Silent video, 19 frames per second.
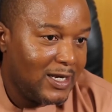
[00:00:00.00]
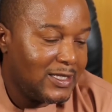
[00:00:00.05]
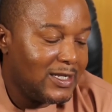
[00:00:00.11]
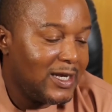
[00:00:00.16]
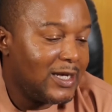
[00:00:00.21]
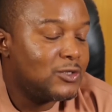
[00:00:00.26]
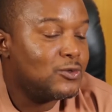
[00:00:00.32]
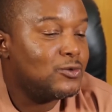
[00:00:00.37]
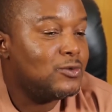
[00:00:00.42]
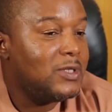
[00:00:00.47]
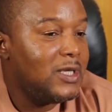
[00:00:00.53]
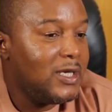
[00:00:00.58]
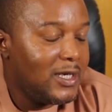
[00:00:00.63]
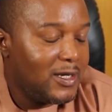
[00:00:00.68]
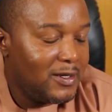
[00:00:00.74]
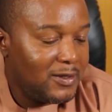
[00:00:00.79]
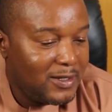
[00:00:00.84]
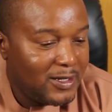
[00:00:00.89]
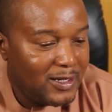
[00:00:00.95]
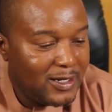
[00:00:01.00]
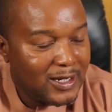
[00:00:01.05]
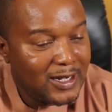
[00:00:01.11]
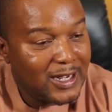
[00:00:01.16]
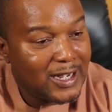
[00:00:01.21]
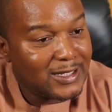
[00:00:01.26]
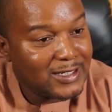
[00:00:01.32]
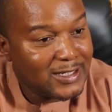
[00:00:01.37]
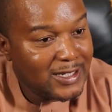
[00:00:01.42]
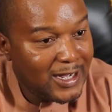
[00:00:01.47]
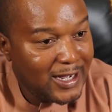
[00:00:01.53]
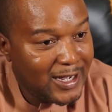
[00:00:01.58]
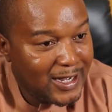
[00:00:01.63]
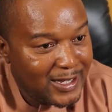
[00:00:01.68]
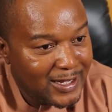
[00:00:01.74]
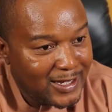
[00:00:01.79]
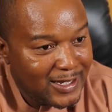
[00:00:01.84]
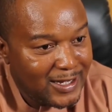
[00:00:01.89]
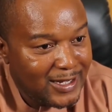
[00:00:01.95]
That today, Qatar,
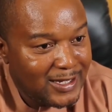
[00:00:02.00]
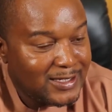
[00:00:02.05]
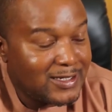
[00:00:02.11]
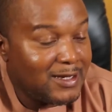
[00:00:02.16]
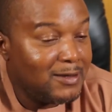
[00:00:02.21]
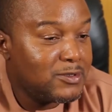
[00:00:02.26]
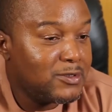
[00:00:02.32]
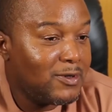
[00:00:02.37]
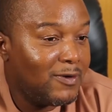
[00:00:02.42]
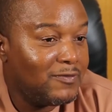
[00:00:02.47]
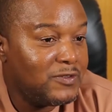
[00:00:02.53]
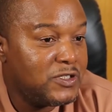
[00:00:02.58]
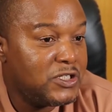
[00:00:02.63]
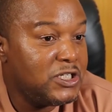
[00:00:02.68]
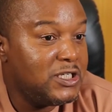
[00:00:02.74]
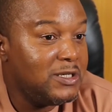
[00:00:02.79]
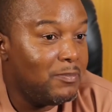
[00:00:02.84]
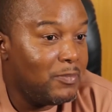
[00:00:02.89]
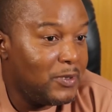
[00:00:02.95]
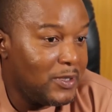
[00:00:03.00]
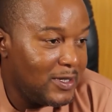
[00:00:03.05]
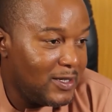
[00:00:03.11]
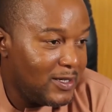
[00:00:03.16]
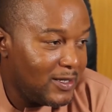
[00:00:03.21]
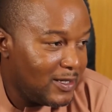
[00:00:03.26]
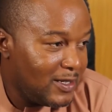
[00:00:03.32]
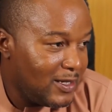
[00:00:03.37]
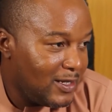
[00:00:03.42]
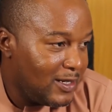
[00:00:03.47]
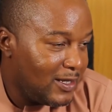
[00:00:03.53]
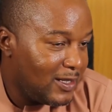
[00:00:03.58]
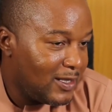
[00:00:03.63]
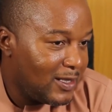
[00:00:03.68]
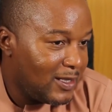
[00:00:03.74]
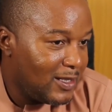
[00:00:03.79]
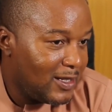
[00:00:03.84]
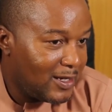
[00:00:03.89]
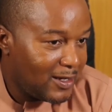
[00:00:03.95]
in terms of GDP,
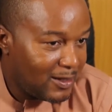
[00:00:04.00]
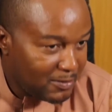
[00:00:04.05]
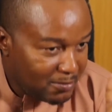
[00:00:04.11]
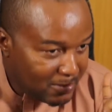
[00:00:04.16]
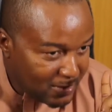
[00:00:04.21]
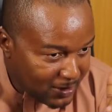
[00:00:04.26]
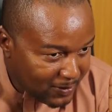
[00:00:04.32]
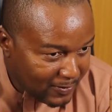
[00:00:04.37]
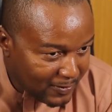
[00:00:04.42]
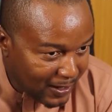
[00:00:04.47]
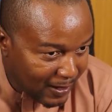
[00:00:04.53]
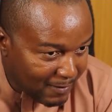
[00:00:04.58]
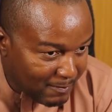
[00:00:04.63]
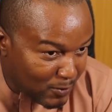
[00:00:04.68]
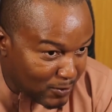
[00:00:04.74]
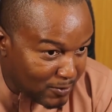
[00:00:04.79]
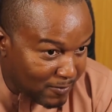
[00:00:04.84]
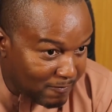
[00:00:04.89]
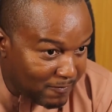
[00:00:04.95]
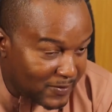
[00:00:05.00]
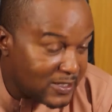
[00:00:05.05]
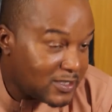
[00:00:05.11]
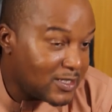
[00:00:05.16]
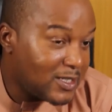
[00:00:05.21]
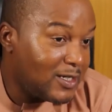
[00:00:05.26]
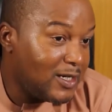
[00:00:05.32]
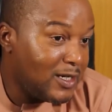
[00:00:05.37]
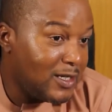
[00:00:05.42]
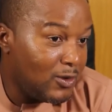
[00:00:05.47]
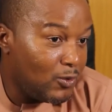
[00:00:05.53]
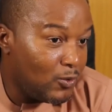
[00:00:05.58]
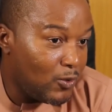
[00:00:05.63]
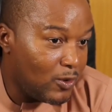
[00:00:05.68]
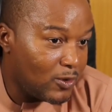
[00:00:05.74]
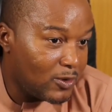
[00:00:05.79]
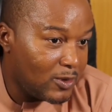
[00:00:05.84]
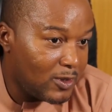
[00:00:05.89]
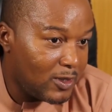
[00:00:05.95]
they are among the first three in the
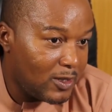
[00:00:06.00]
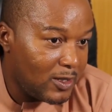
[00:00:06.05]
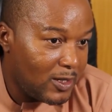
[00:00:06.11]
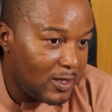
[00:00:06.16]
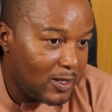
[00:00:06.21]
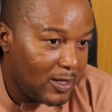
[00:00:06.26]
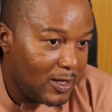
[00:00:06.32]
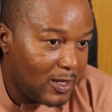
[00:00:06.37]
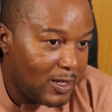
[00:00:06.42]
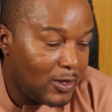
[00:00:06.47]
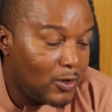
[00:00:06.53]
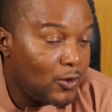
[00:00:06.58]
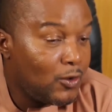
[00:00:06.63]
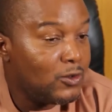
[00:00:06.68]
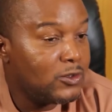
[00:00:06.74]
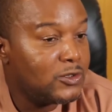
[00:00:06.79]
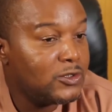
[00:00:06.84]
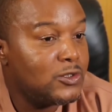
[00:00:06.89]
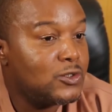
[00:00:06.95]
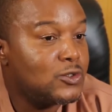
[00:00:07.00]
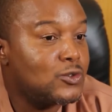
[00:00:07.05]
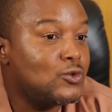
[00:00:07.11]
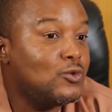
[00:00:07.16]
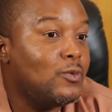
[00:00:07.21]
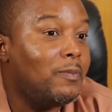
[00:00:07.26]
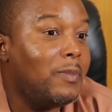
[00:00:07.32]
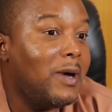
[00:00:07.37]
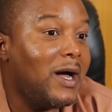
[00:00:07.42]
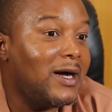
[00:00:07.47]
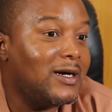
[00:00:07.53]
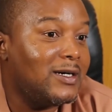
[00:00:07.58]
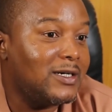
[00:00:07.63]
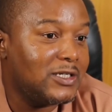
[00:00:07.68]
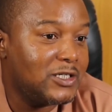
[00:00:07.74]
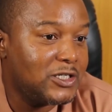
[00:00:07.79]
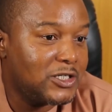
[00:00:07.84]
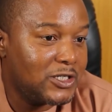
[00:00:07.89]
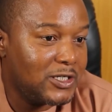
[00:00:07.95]
world. The country is super
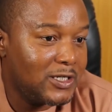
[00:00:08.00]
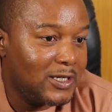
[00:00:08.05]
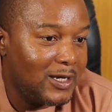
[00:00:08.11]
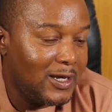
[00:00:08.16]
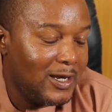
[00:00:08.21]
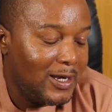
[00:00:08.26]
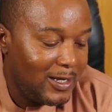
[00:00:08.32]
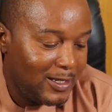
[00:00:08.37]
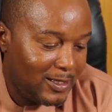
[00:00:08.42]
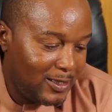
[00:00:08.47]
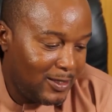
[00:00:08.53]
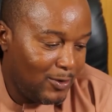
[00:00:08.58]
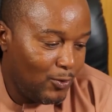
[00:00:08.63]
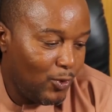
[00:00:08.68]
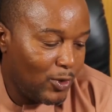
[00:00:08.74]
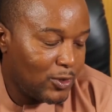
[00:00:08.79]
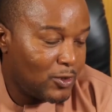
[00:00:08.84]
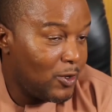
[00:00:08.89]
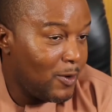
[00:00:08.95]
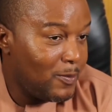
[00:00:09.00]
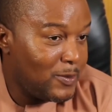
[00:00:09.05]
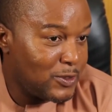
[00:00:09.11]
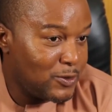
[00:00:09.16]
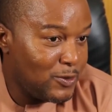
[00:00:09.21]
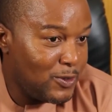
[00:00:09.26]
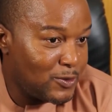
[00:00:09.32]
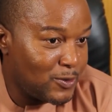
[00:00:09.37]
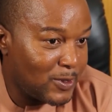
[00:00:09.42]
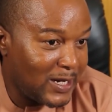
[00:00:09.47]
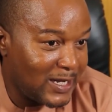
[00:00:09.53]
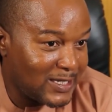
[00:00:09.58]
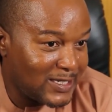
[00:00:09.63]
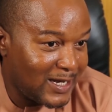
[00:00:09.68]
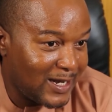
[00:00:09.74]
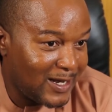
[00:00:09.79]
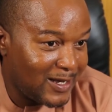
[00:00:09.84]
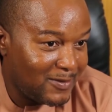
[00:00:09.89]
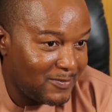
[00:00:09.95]
rich. The World Cup is going to
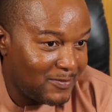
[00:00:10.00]
Qatar.